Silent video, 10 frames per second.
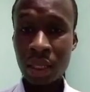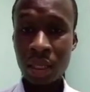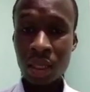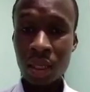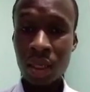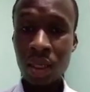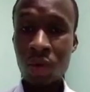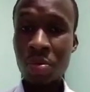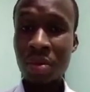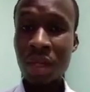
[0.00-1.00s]
it could
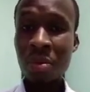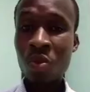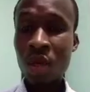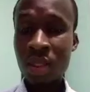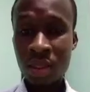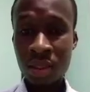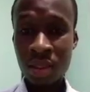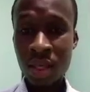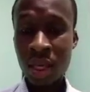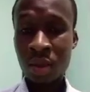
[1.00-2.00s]
become worsened
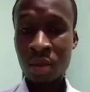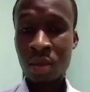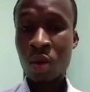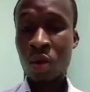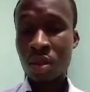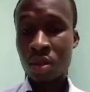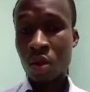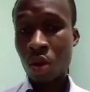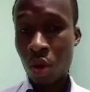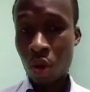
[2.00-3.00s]
and cause
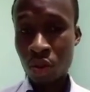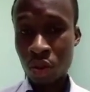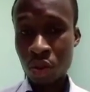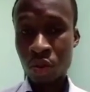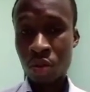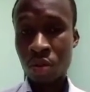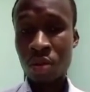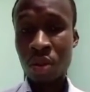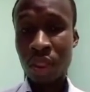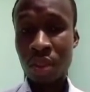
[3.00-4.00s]
that is
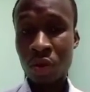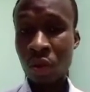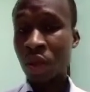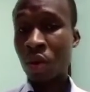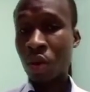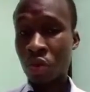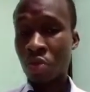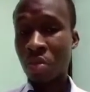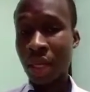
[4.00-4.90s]
chronic osteomyelitis.